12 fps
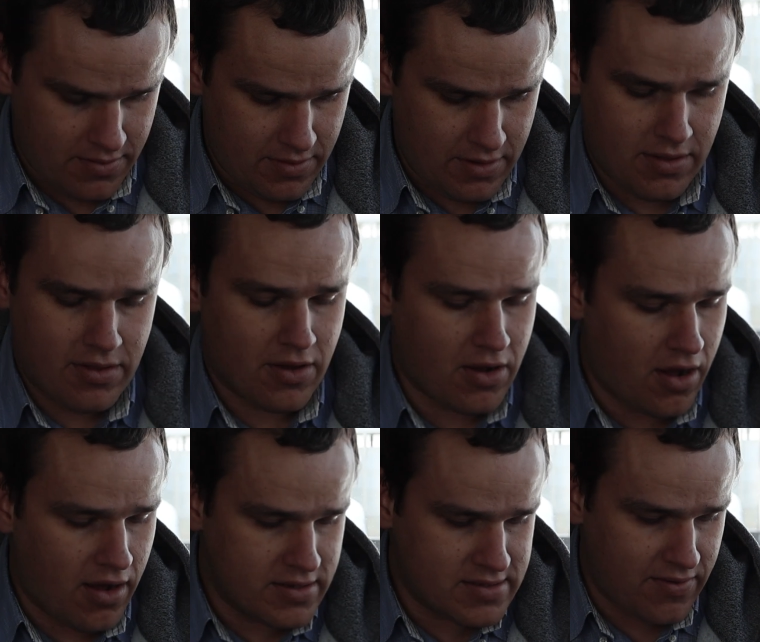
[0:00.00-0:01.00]
And the
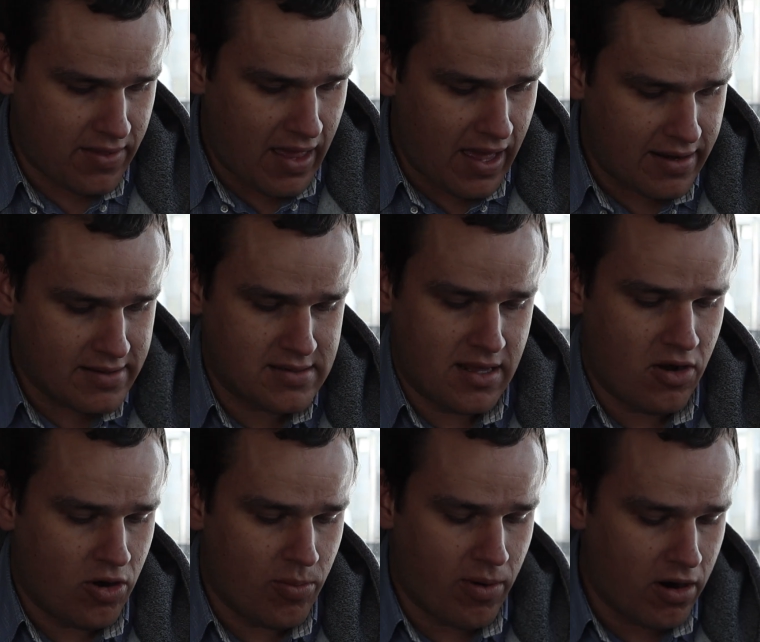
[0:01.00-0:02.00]
cost of that is at
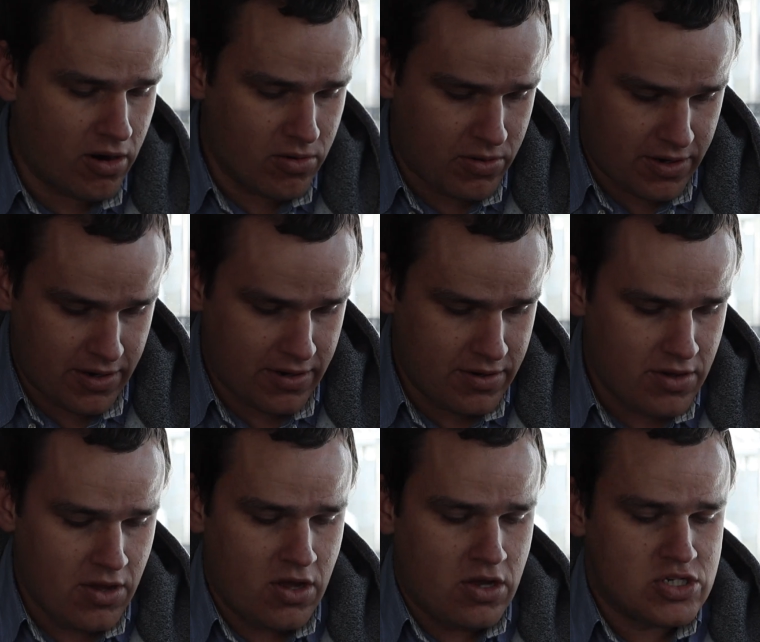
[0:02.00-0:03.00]
Home Hardware,
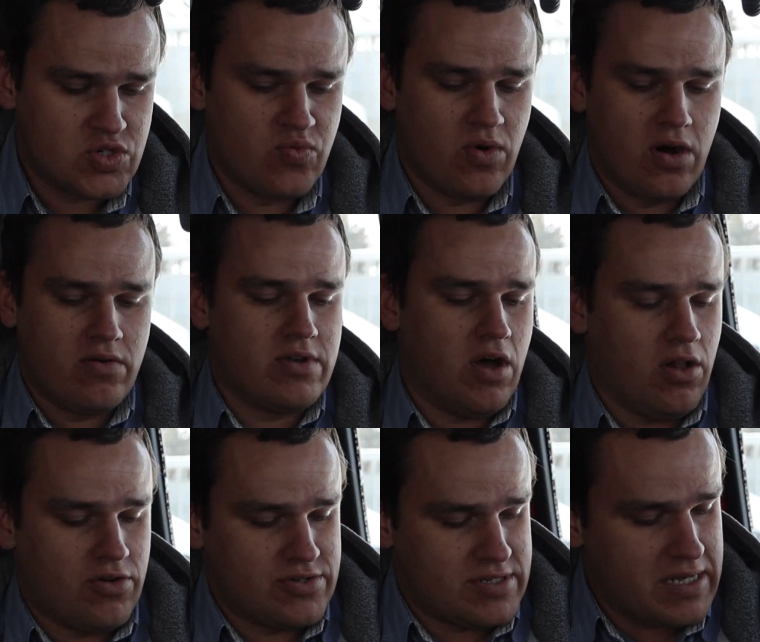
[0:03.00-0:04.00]

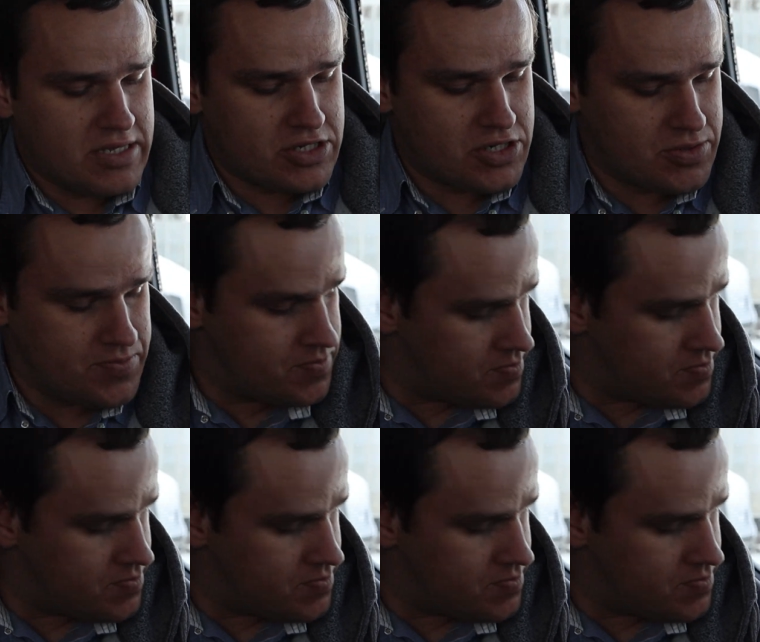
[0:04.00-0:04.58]
$12 each.